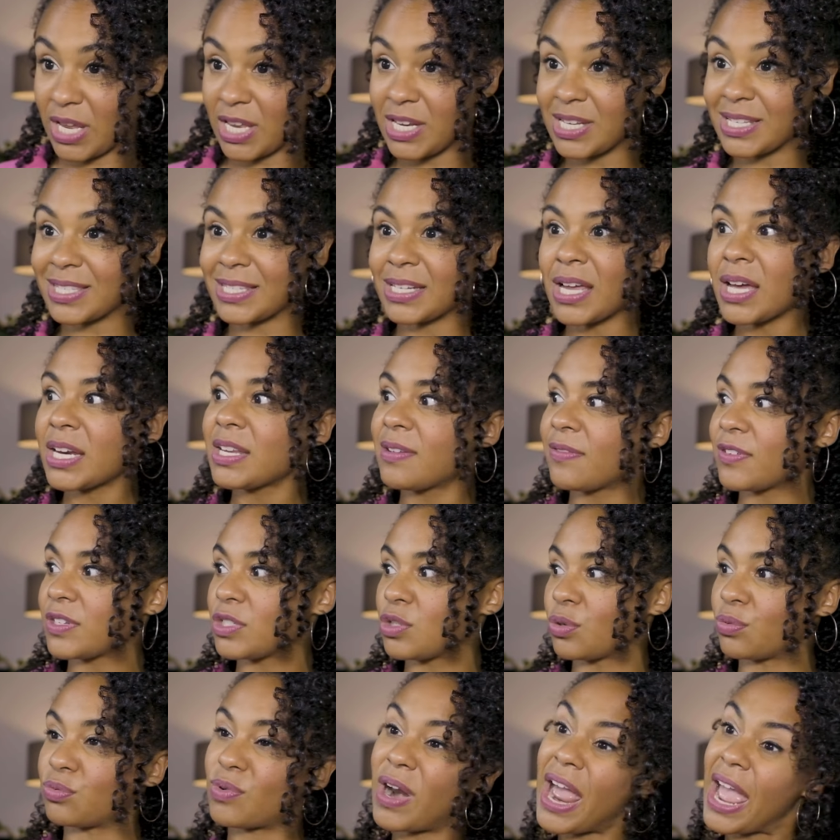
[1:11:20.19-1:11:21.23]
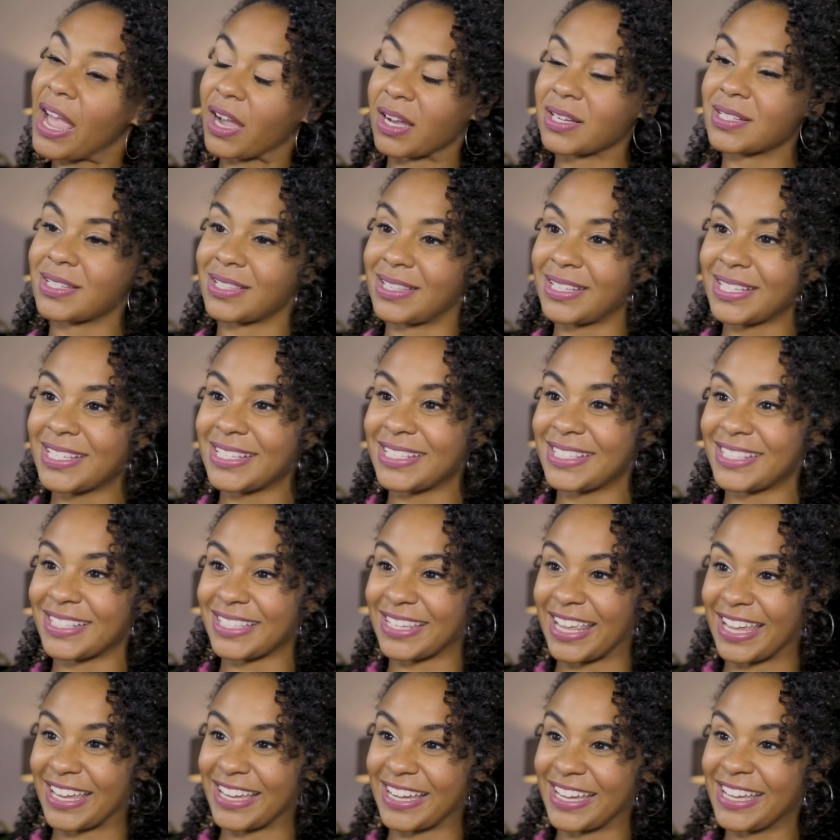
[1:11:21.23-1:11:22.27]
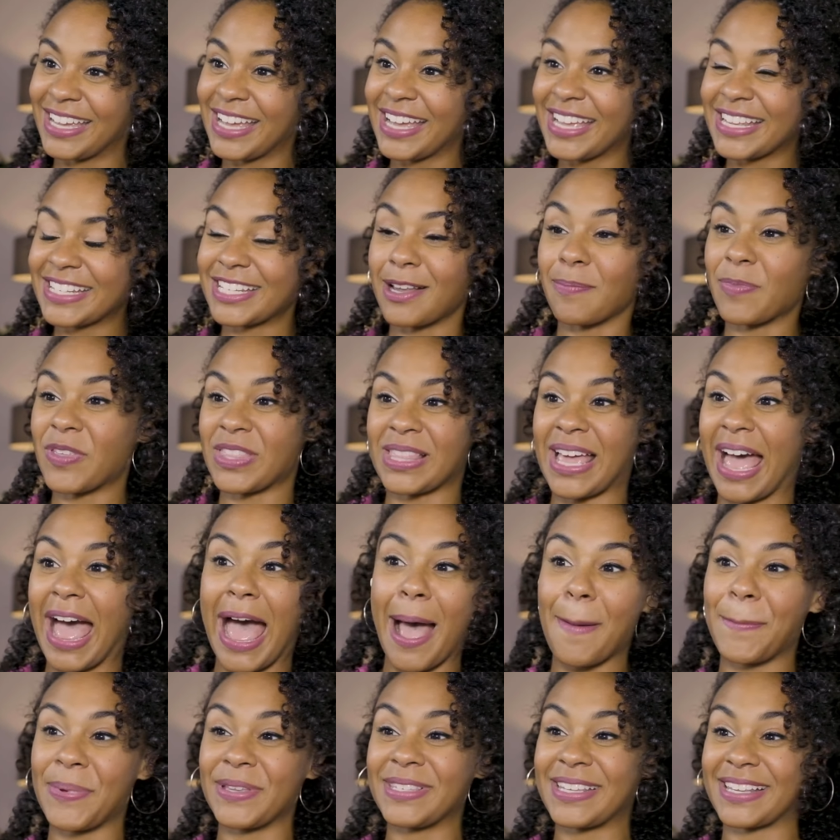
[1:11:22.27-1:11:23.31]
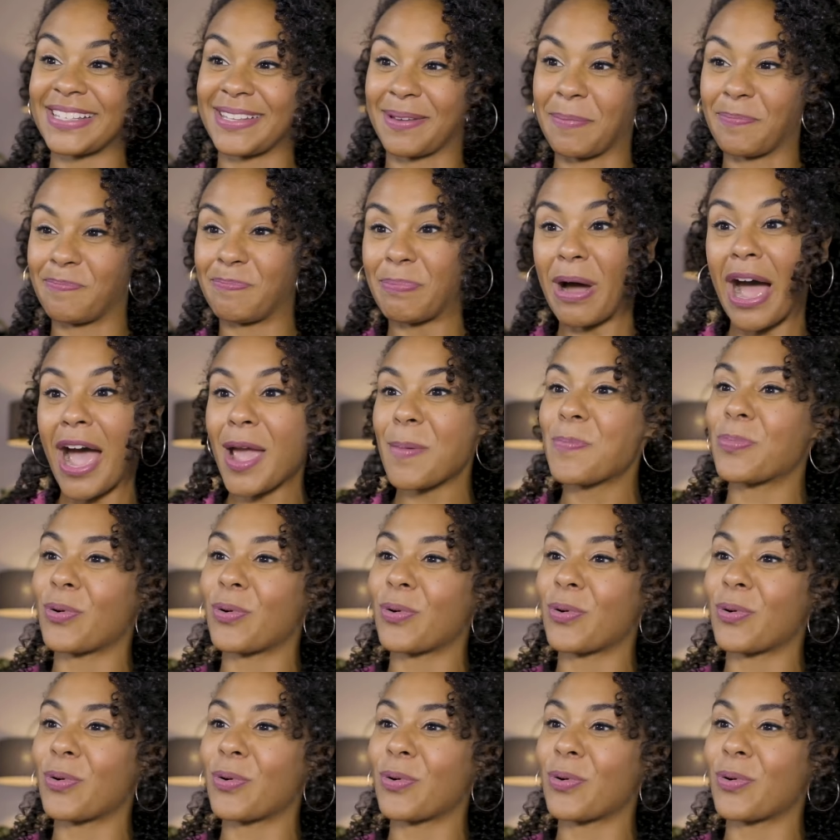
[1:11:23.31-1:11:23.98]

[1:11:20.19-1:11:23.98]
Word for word: And it's not even direct. This is like something that happens as a yeah.